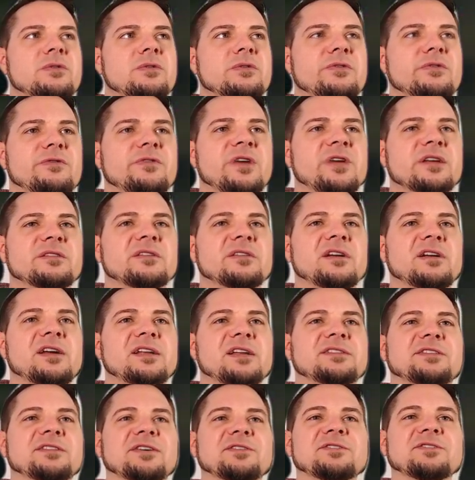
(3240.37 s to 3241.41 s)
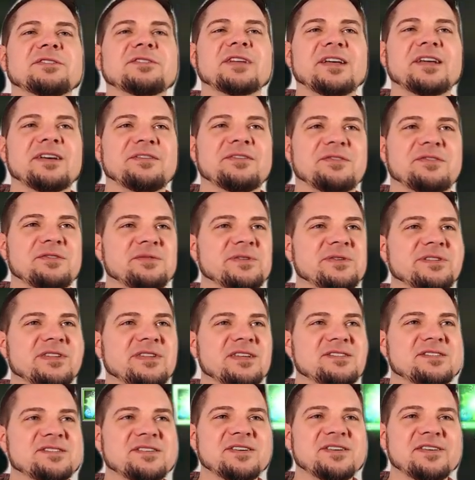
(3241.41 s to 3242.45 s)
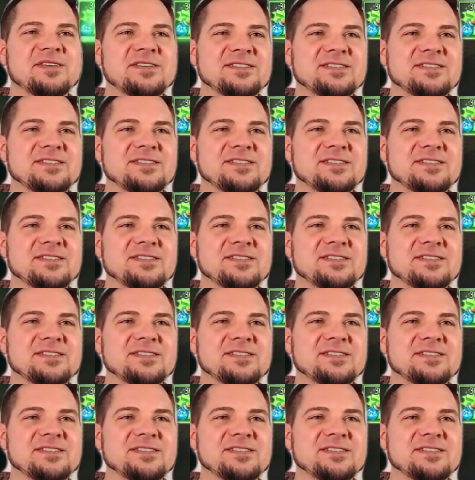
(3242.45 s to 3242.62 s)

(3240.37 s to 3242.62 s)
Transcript: fact that I don't have 3 legendaries